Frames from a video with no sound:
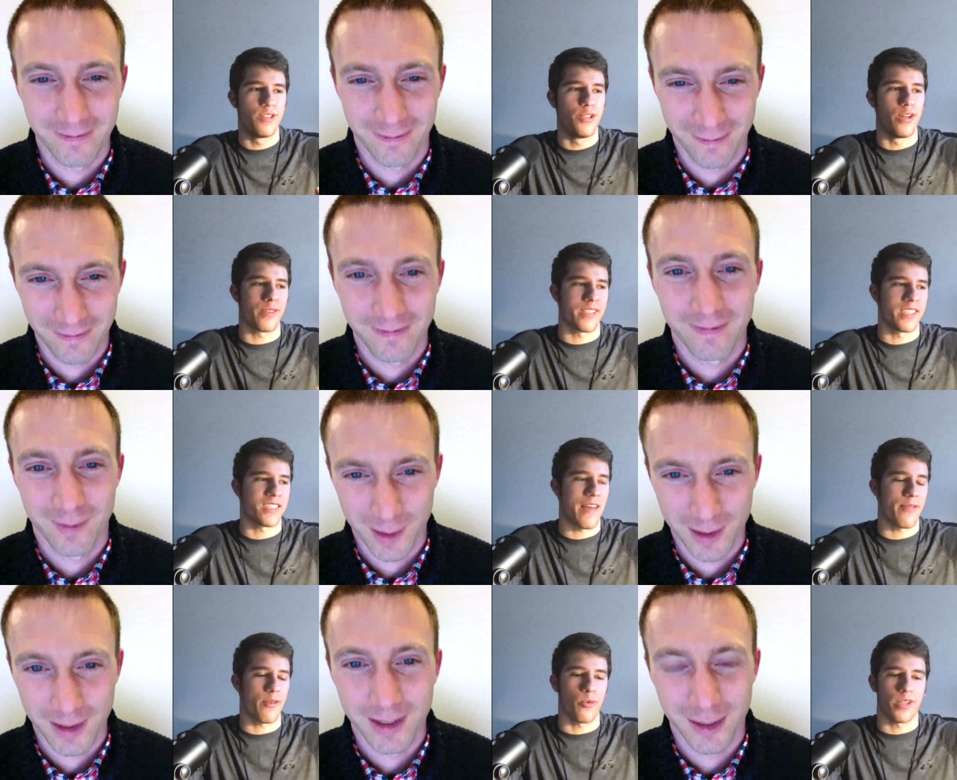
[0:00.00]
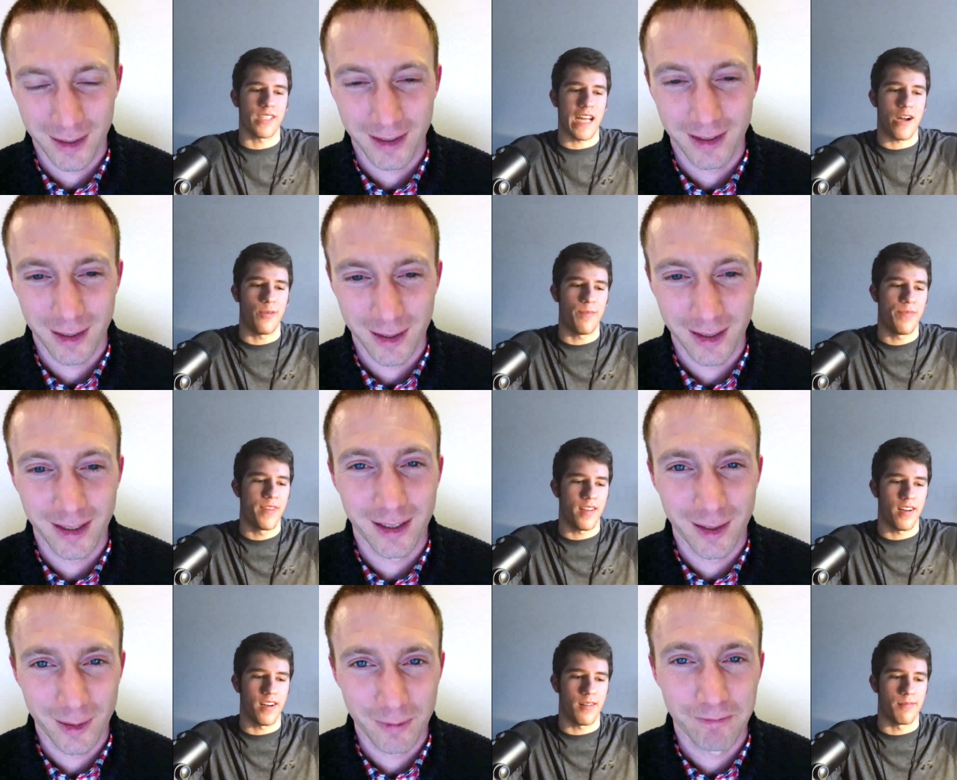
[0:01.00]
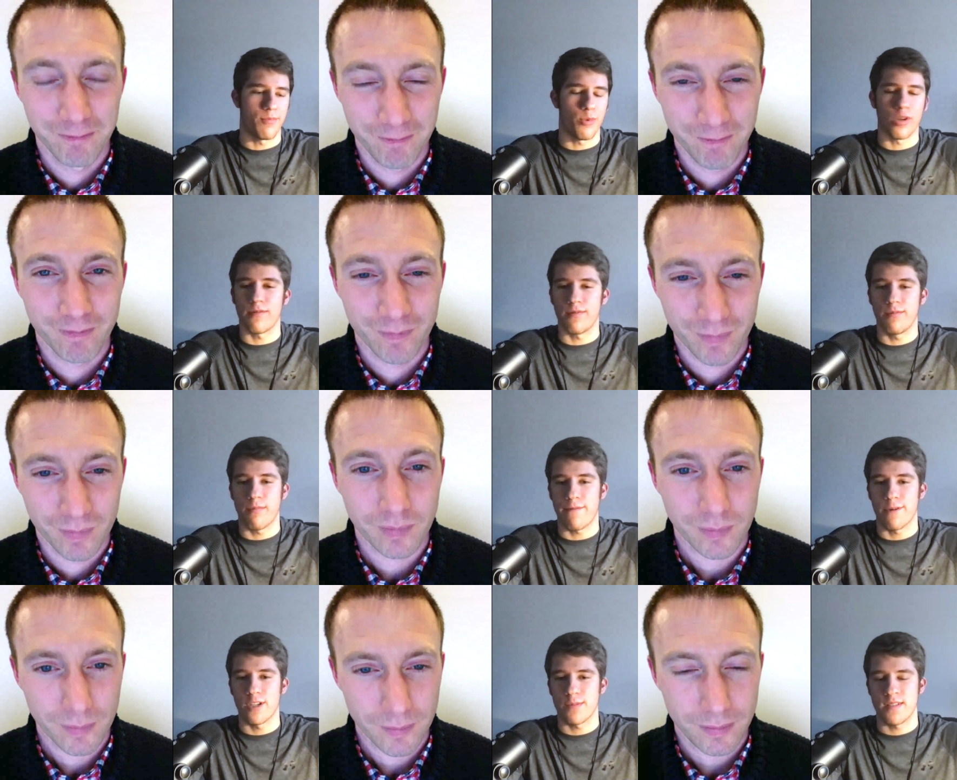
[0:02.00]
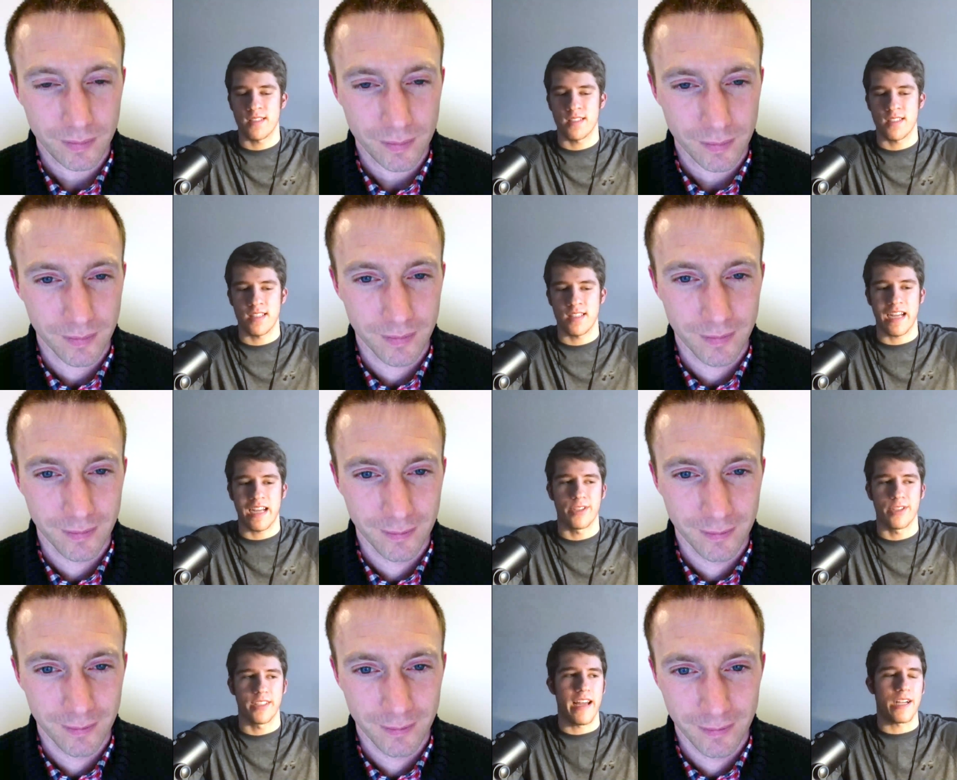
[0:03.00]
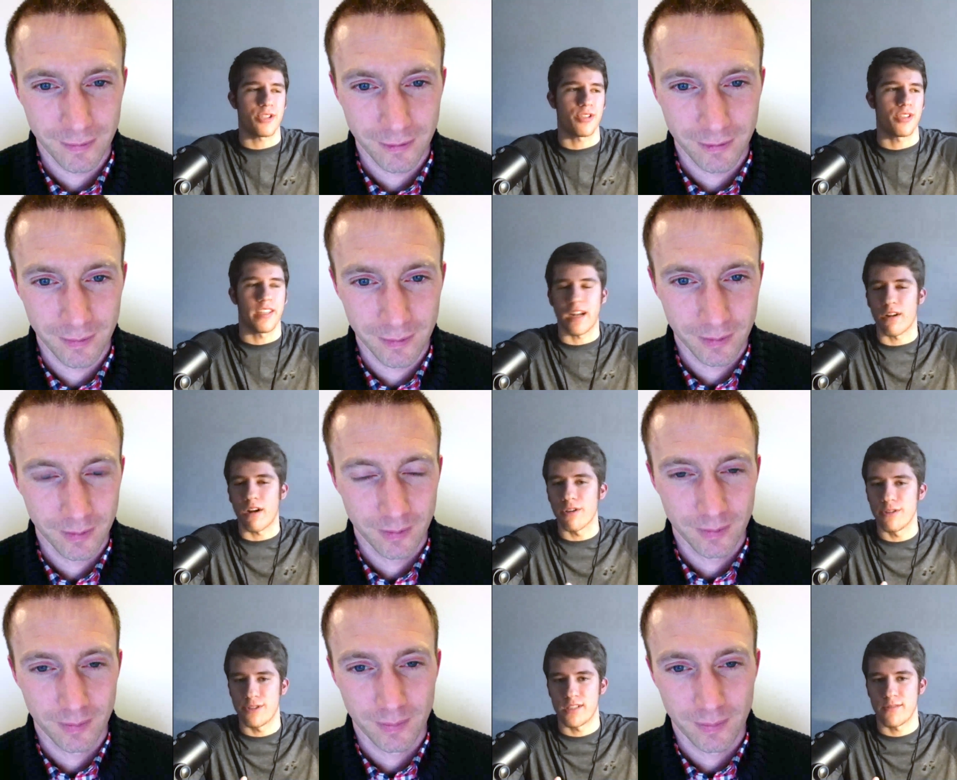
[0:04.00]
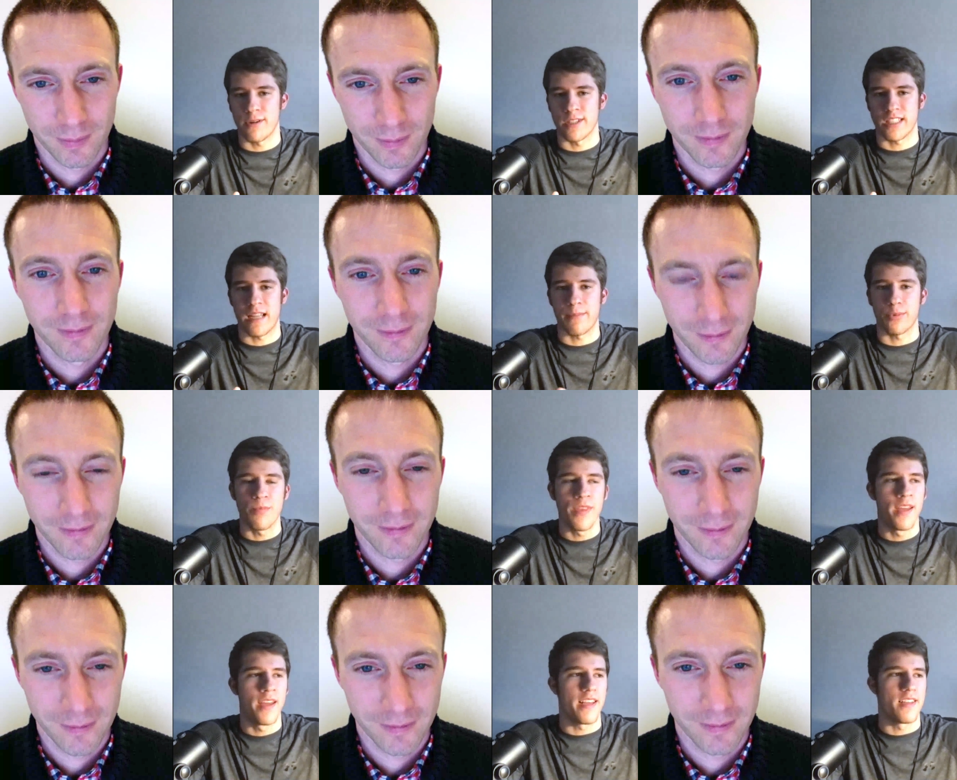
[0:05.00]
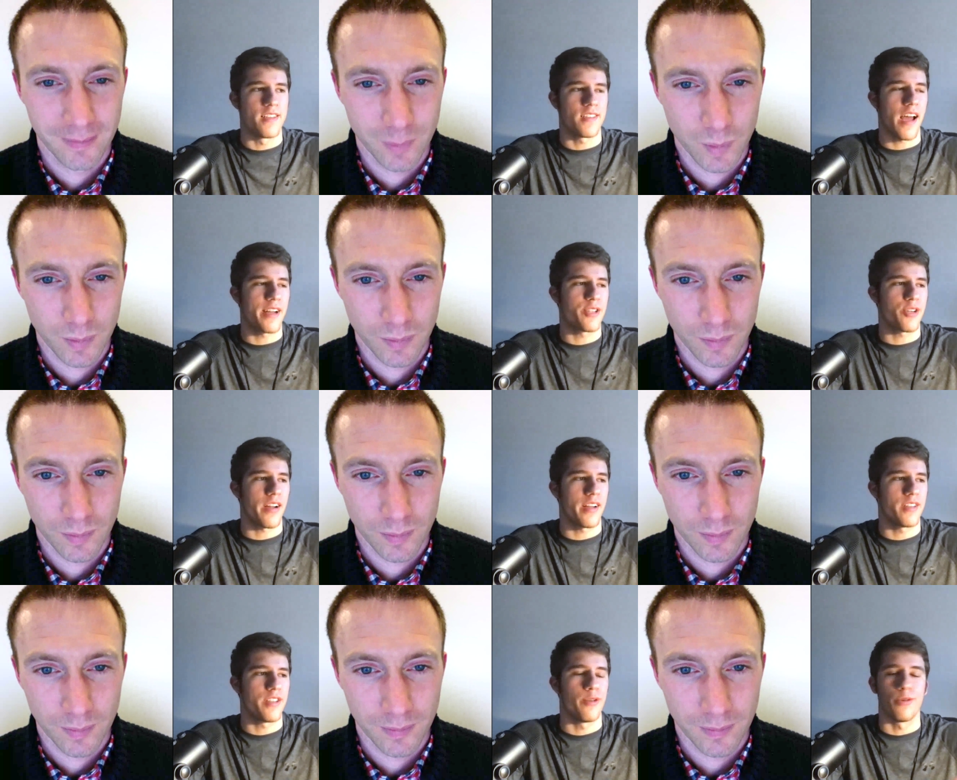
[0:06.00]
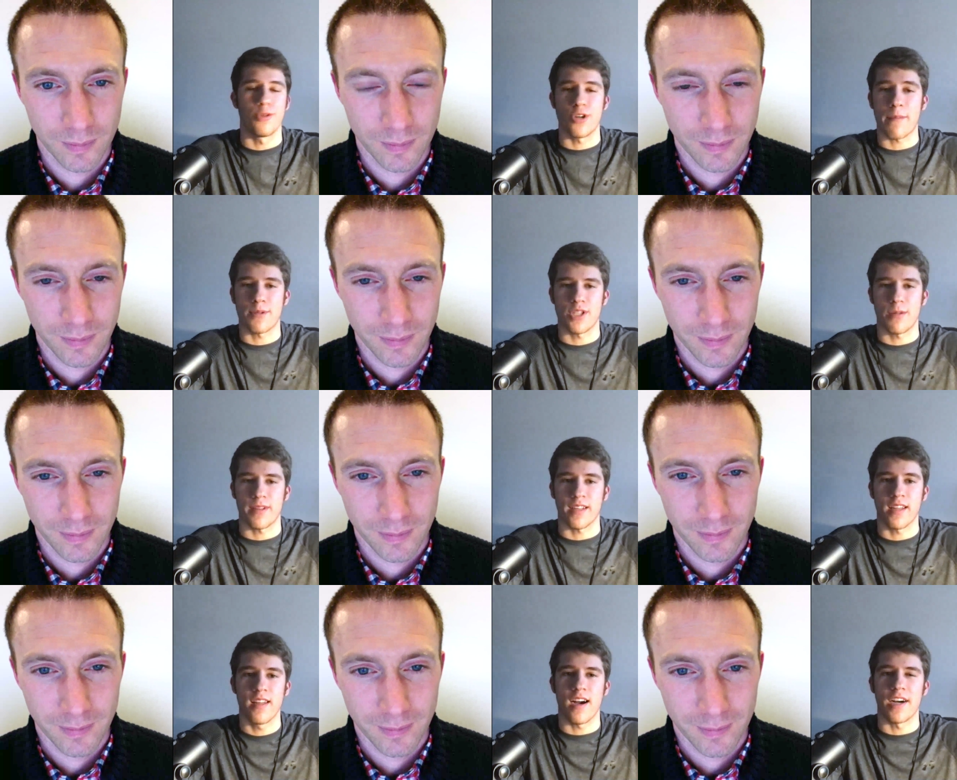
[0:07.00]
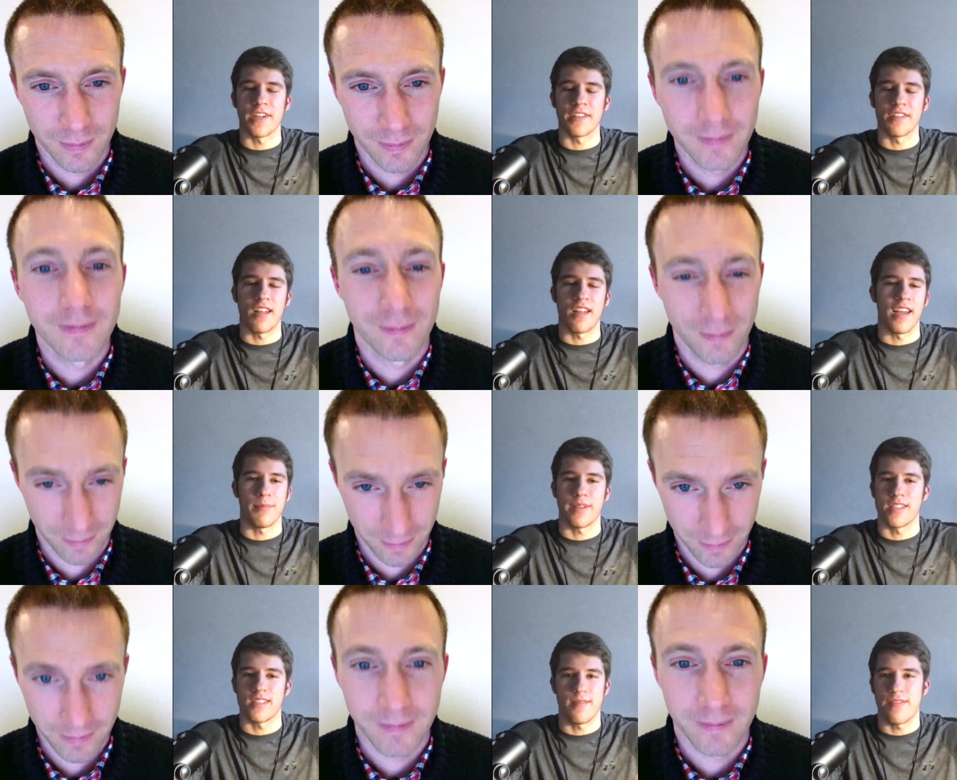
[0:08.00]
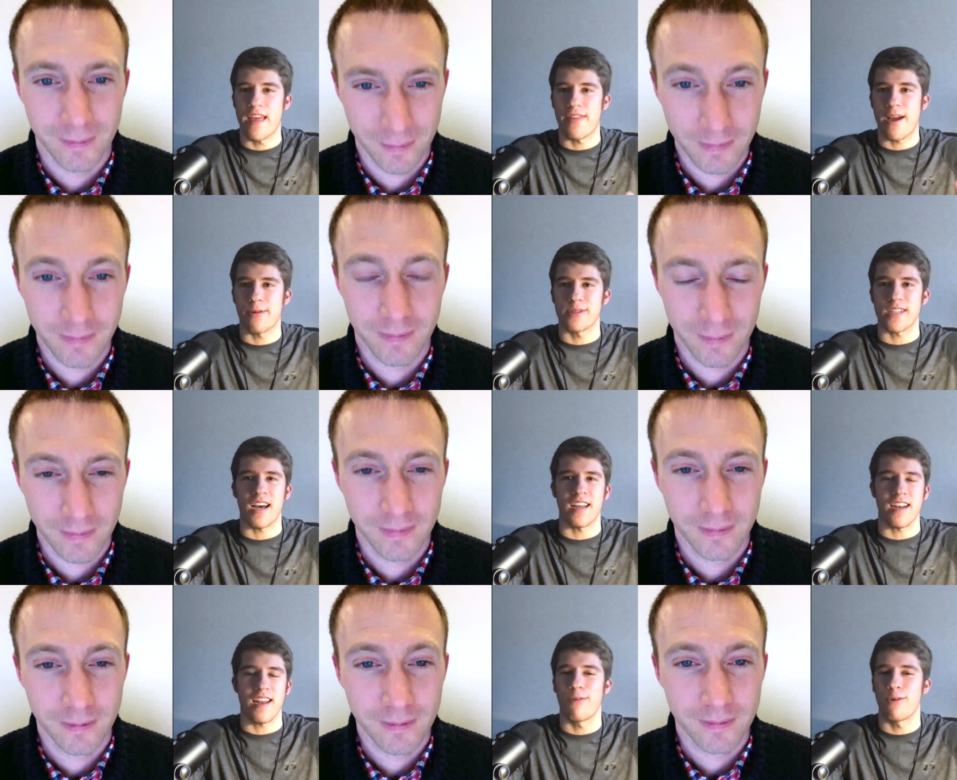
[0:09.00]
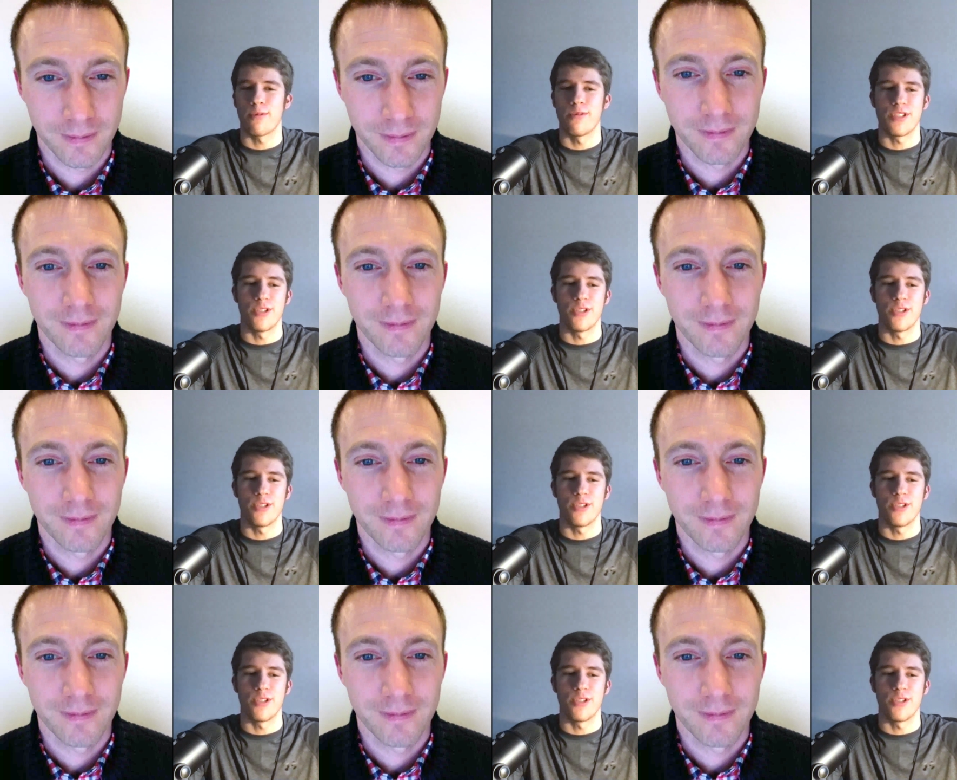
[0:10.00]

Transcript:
Speaker 1: do different things that haven't worked out. Um, one of the my first business thing I ever did actually, I'll, I'll use this for an example, is I tried to do drop shipping online because that that was hot. Everyone was